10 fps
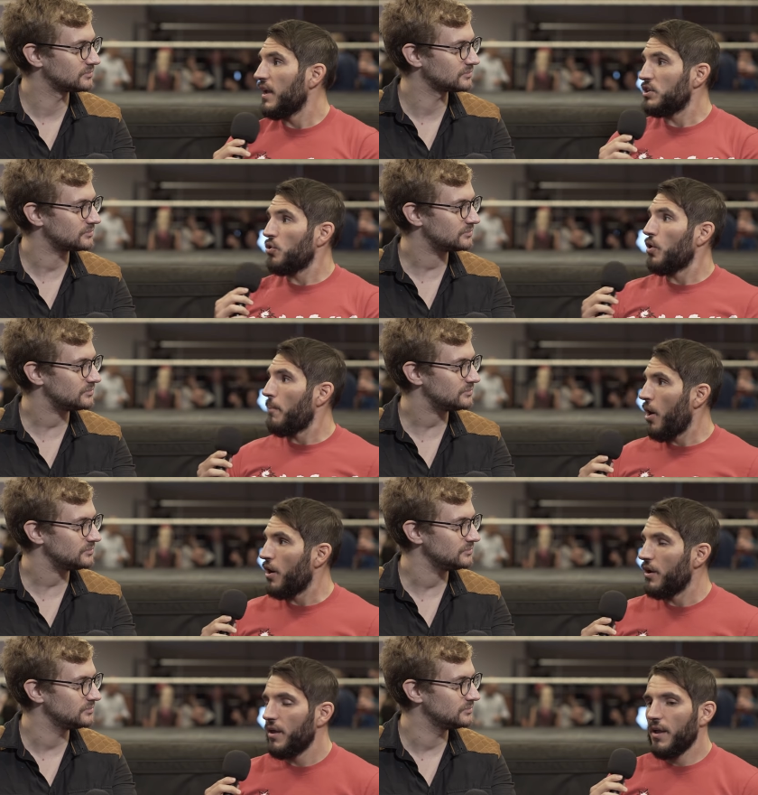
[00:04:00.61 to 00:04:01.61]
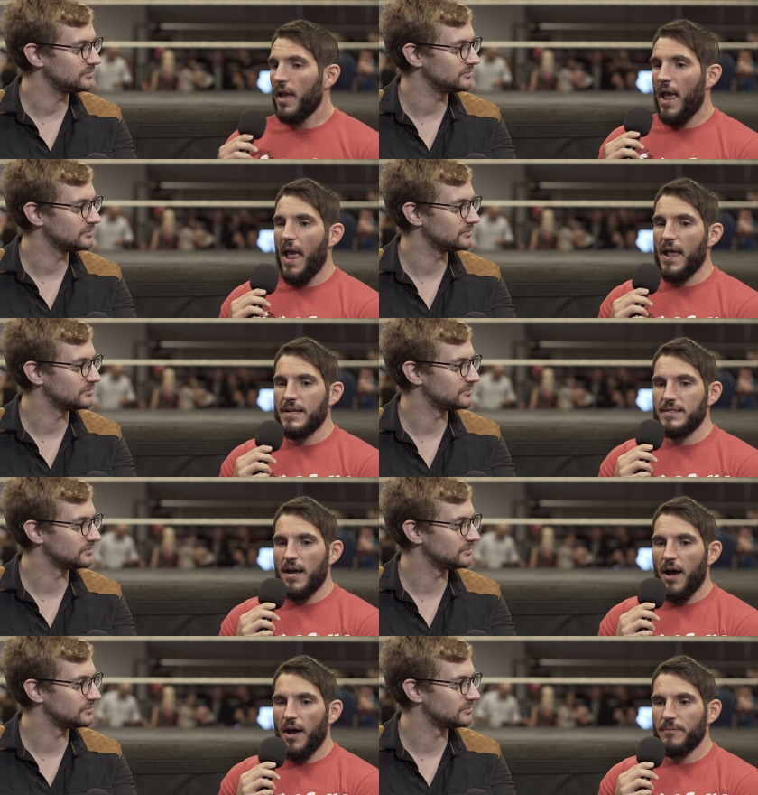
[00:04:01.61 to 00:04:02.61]
Speaker 1: get torn apart. And
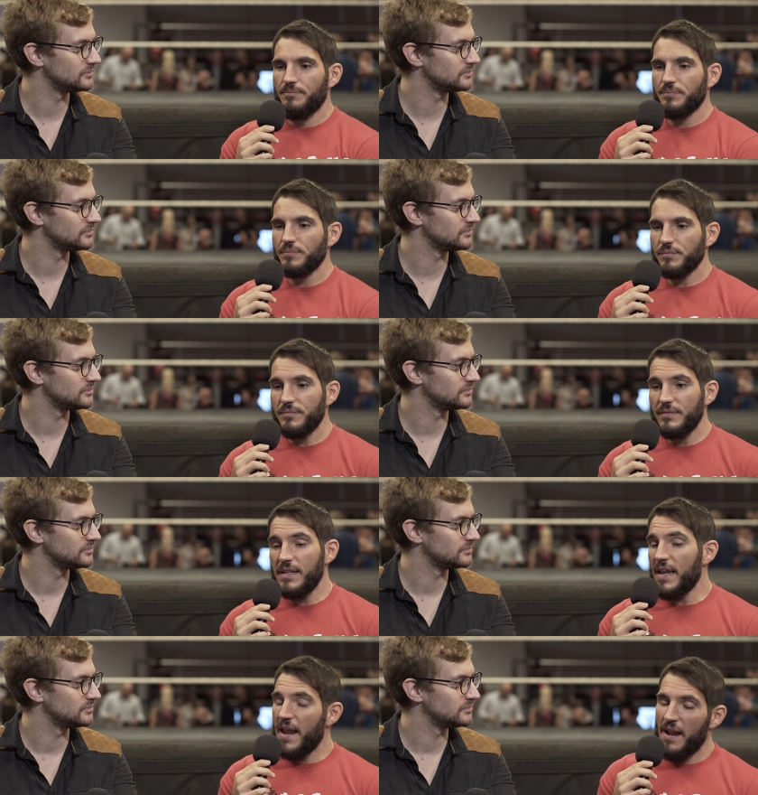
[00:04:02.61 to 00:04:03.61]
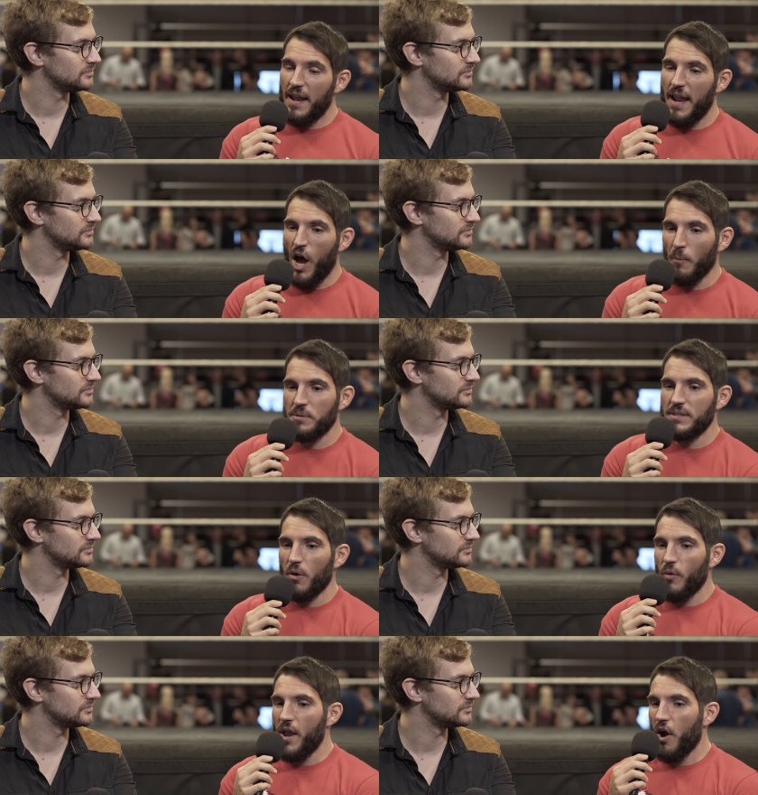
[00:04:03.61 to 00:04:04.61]
uh, It, it helps that
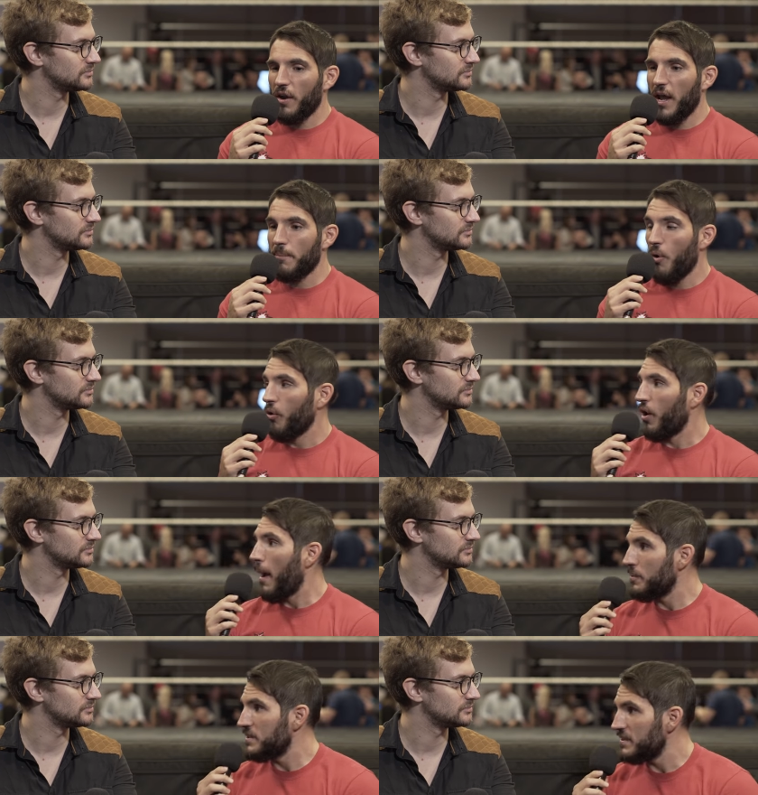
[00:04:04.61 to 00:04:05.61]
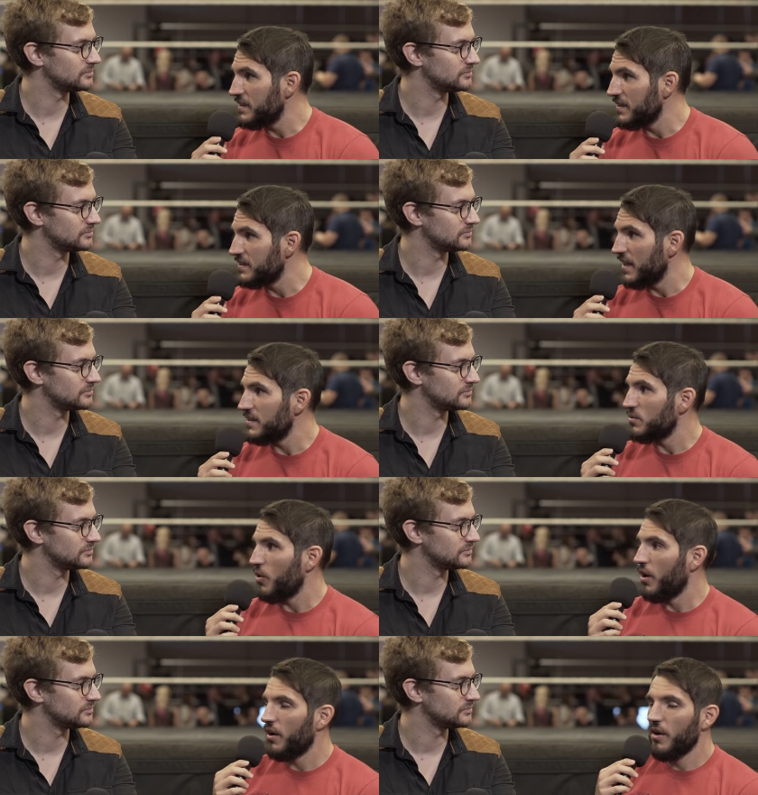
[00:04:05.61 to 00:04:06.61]
we are kind of polar opposites in the sense
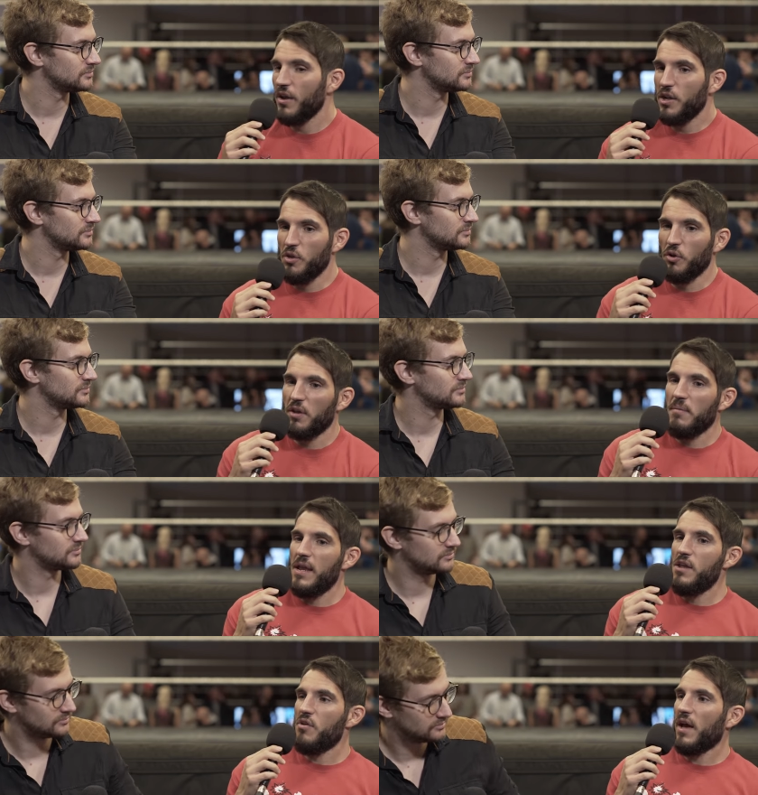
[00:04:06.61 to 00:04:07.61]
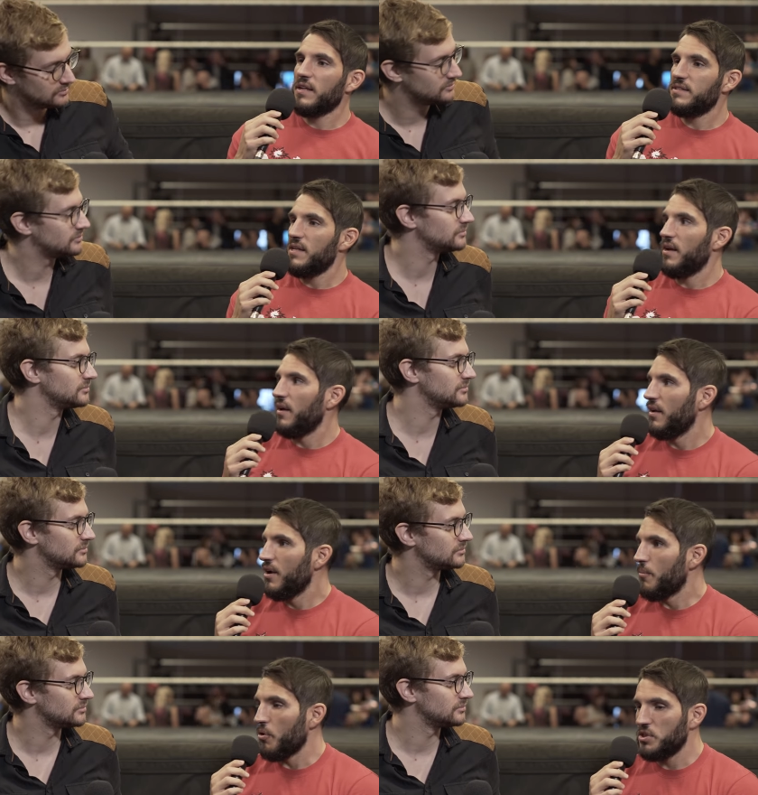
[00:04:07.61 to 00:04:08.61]
where you look at me, you kind of see a
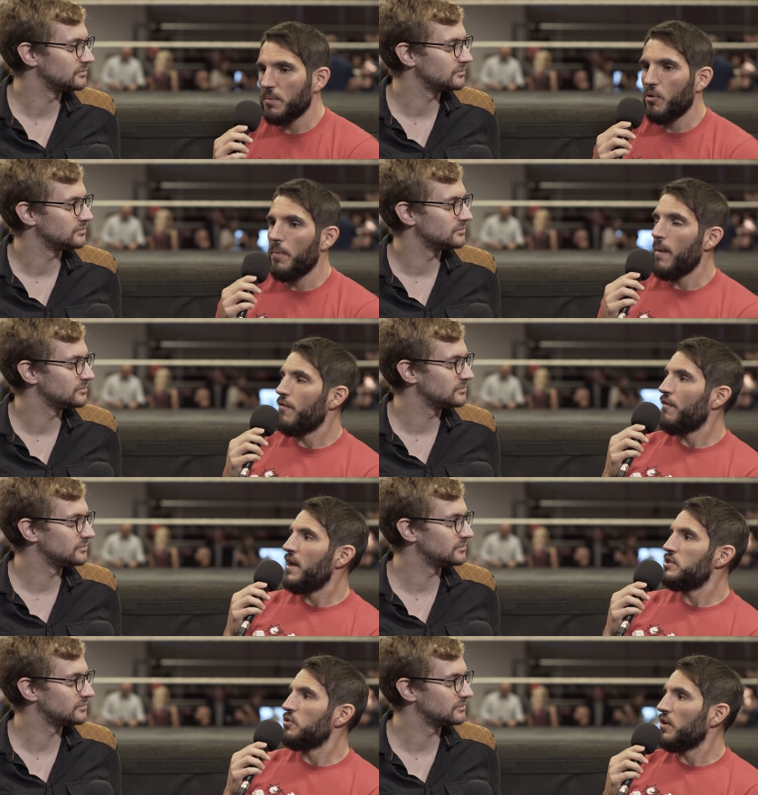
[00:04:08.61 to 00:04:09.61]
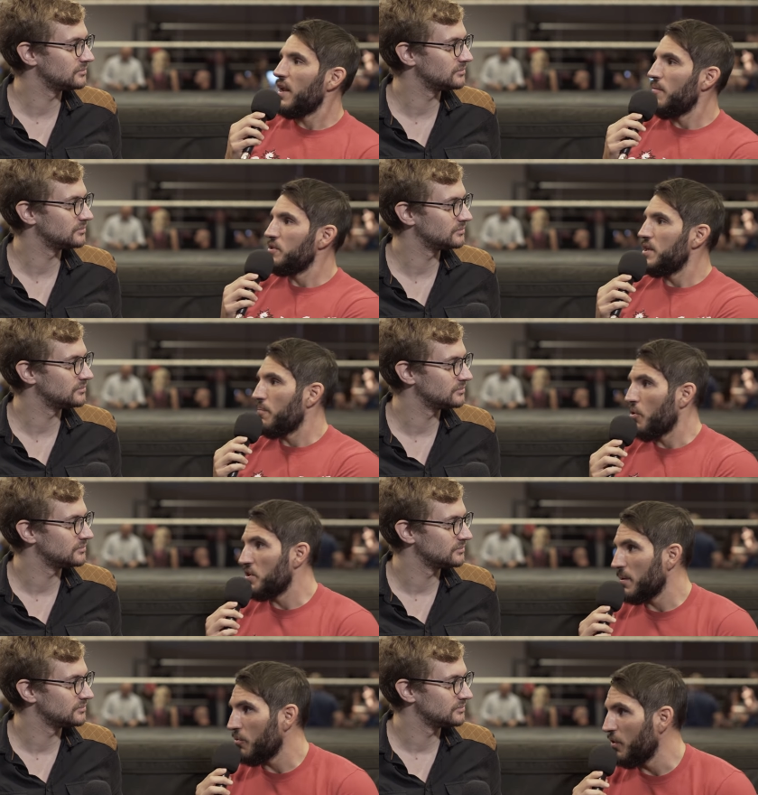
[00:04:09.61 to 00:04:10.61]
prototypical baby face. You look at him, you see a
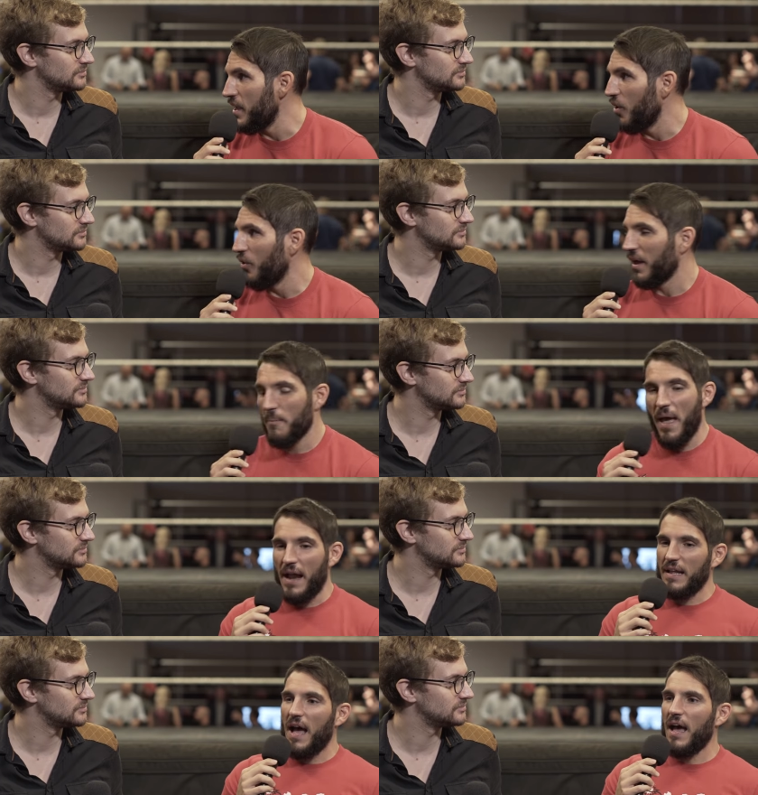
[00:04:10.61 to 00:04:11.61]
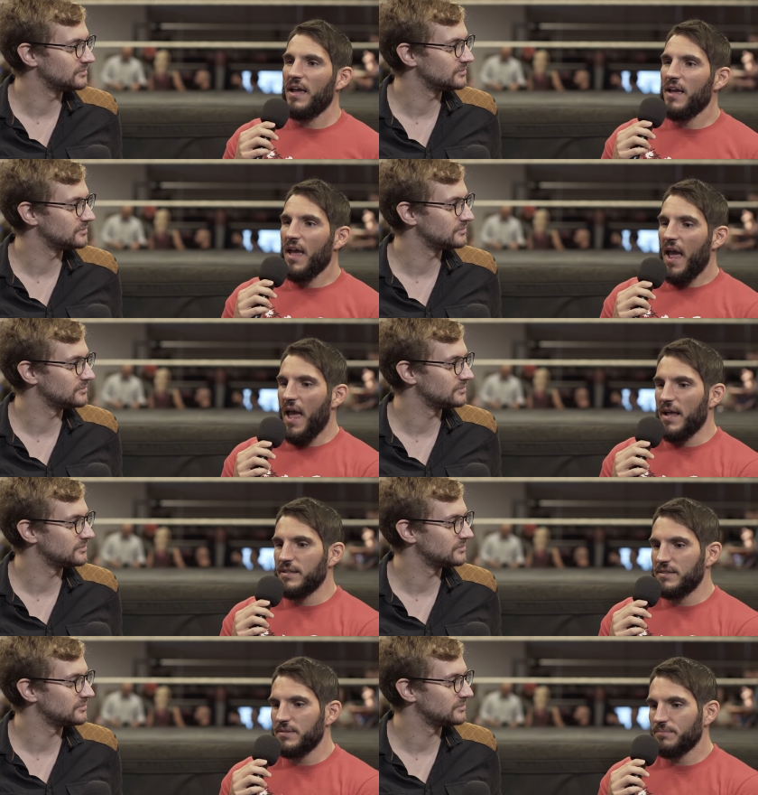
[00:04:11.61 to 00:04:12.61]
prototypical heel, like a bad guy.
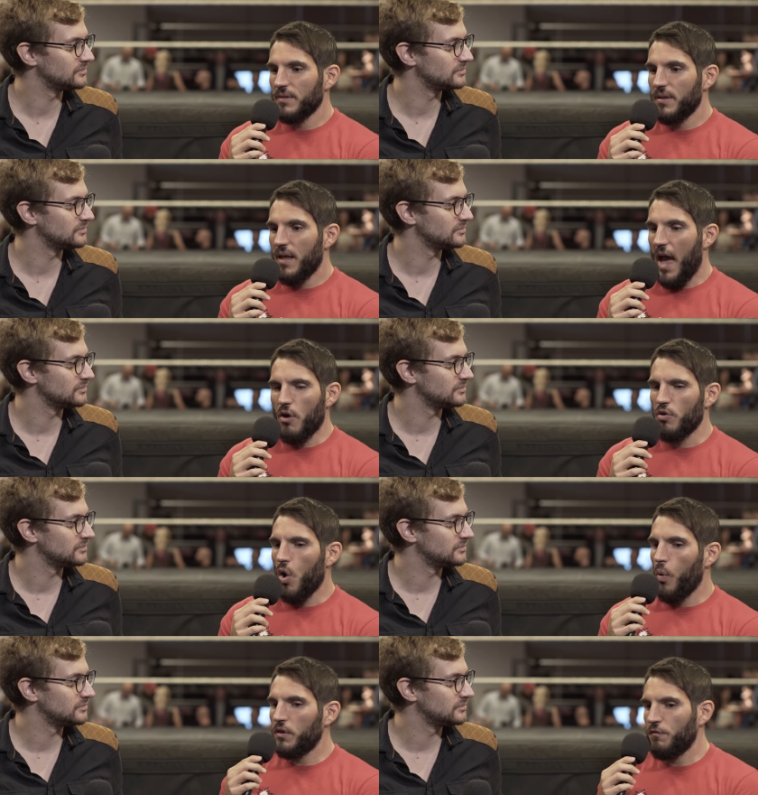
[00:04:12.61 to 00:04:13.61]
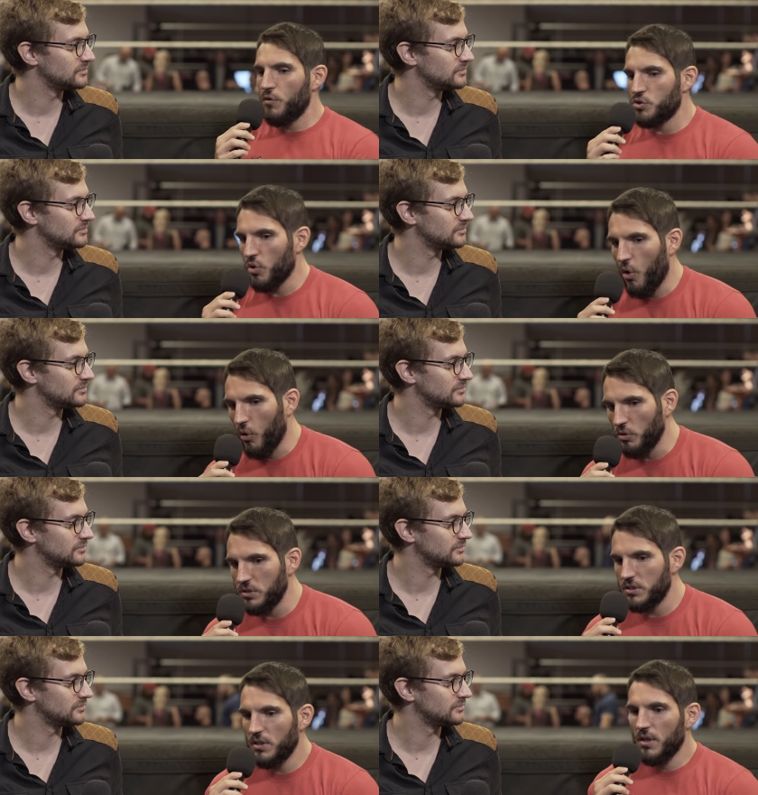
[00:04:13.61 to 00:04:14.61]
And I don't know what the future
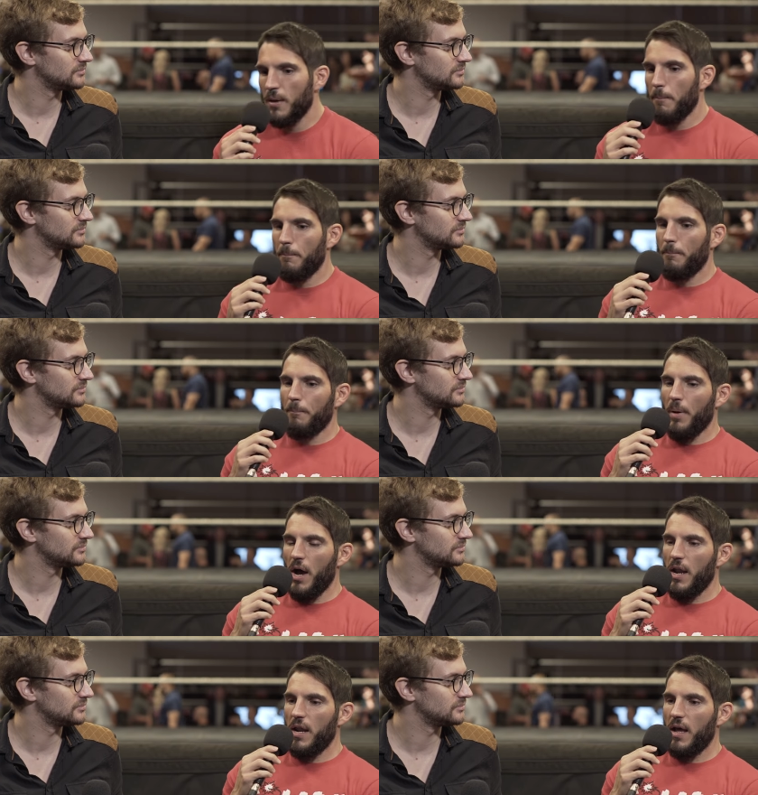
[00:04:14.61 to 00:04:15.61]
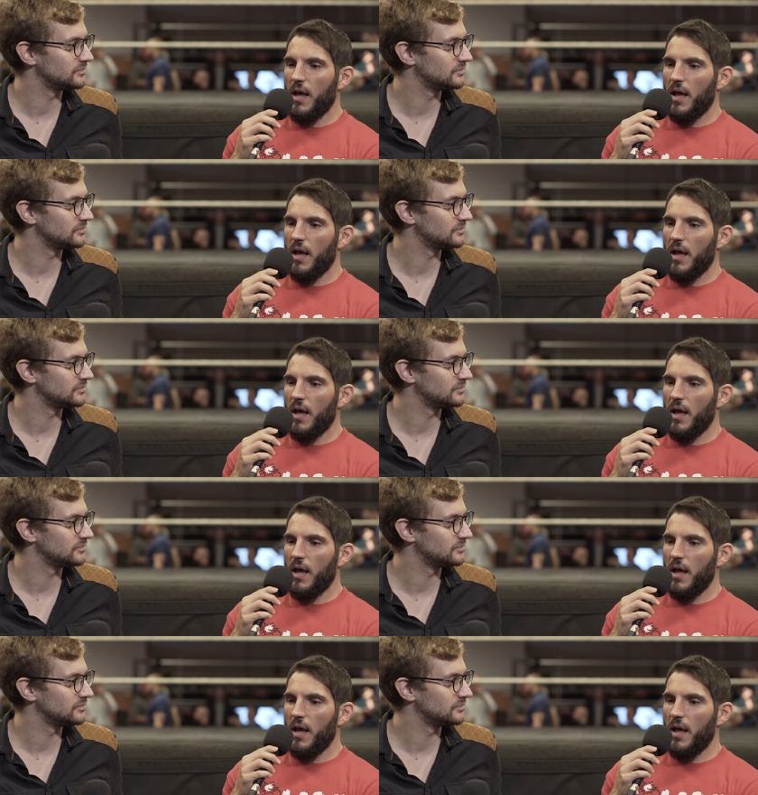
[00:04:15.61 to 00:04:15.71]
holds, but